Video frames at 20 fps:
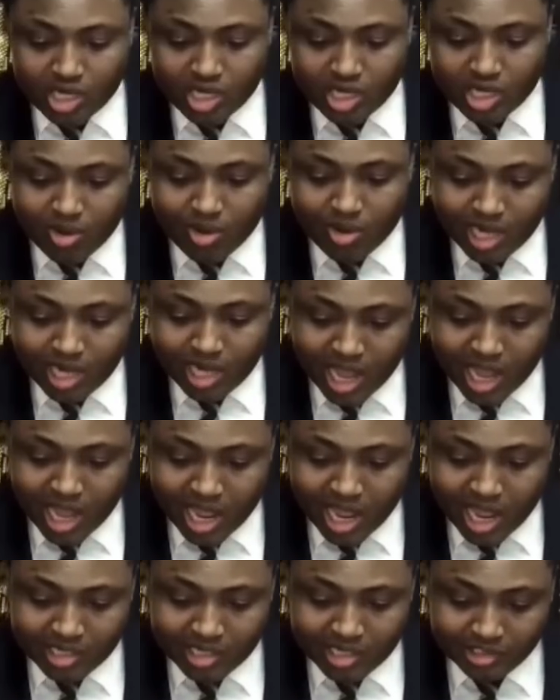Today we
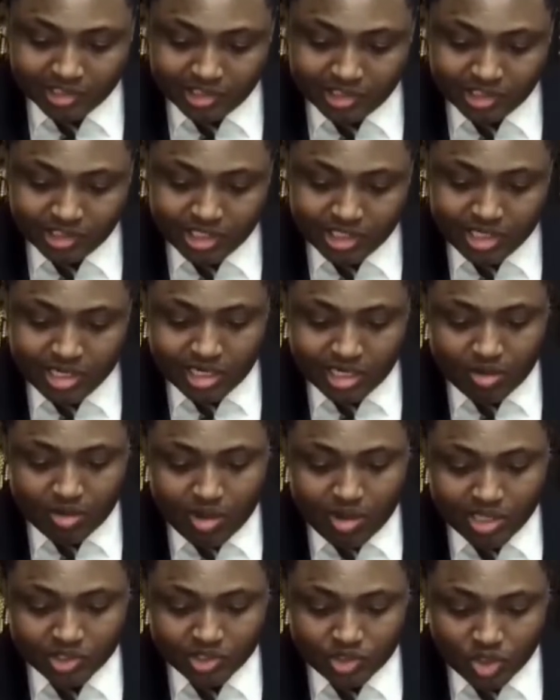see in
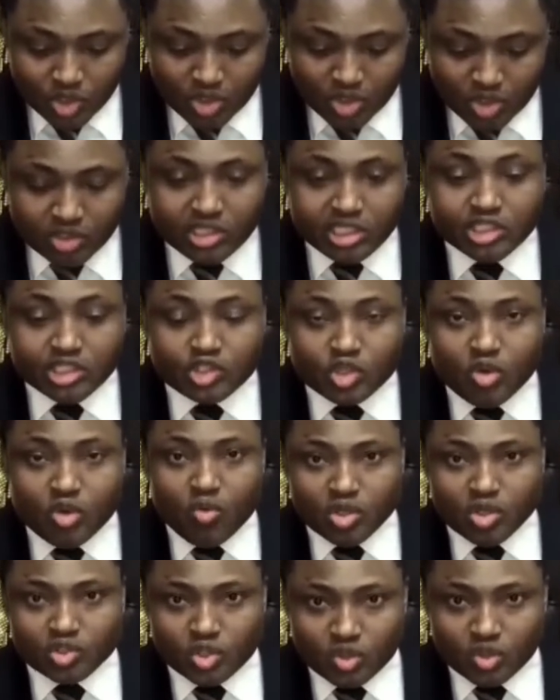Imo State
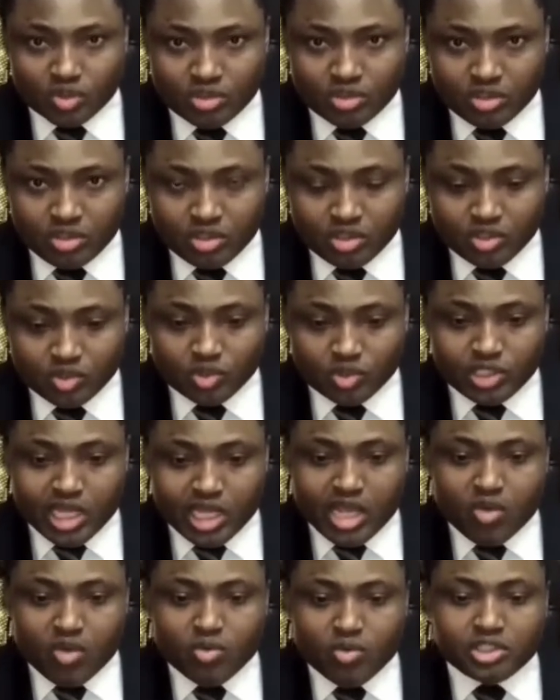has
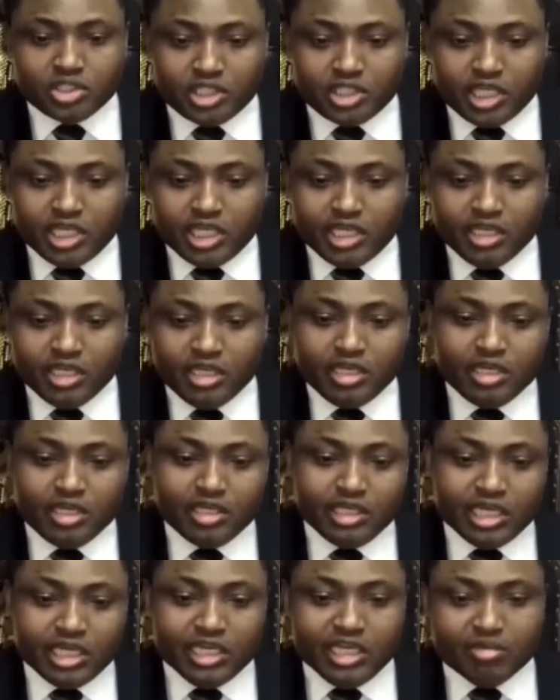become the
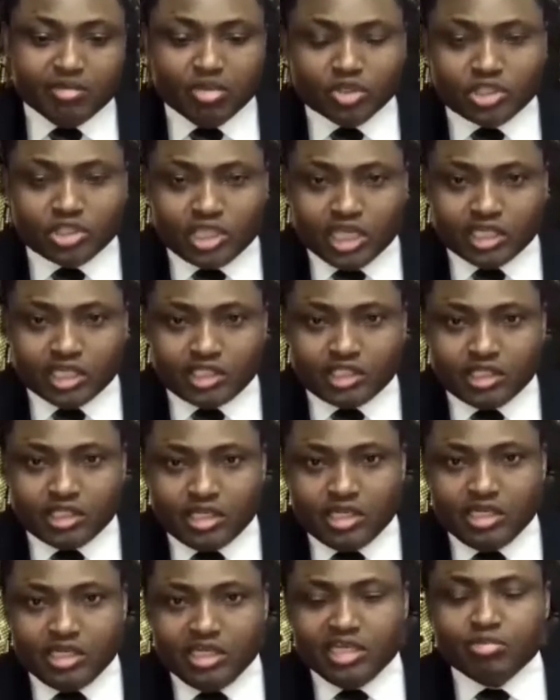worst state
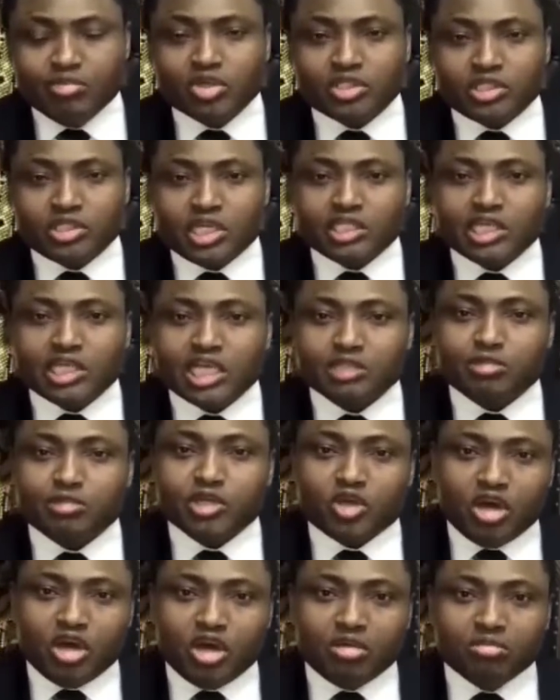in the southeast
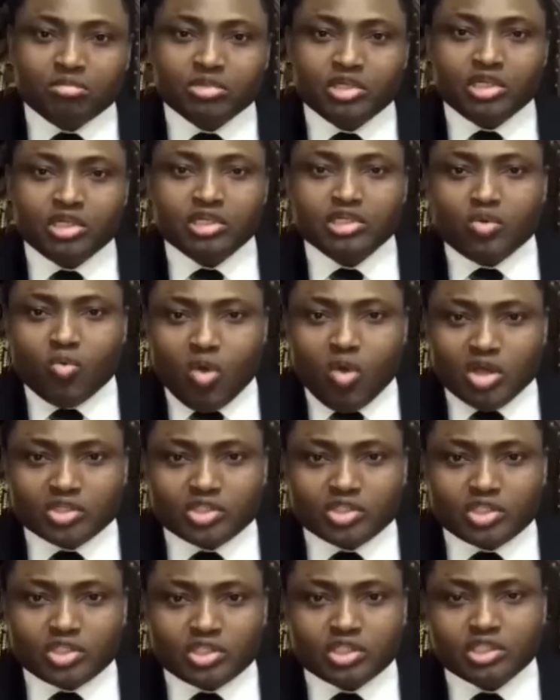part of Biafra,
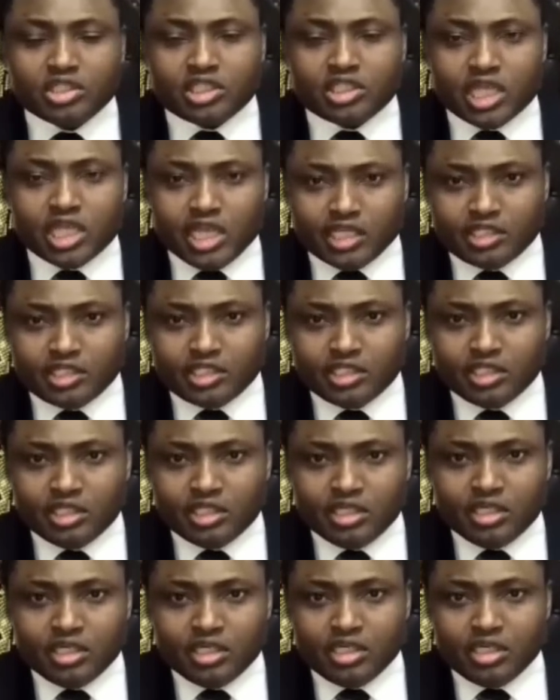where the fourth
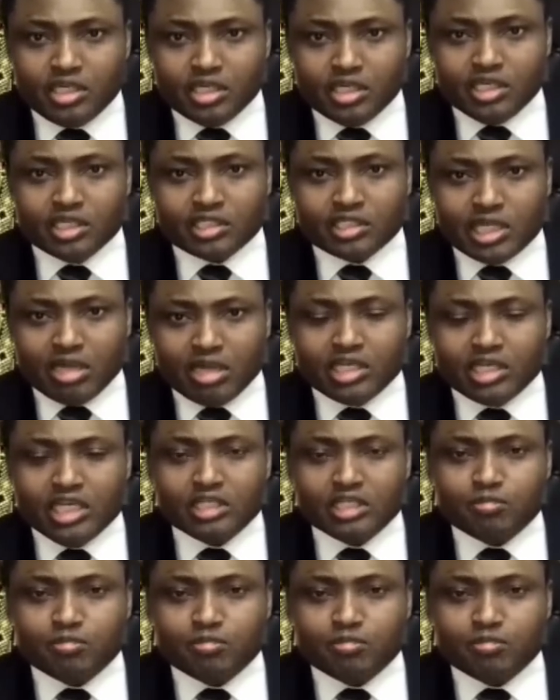person was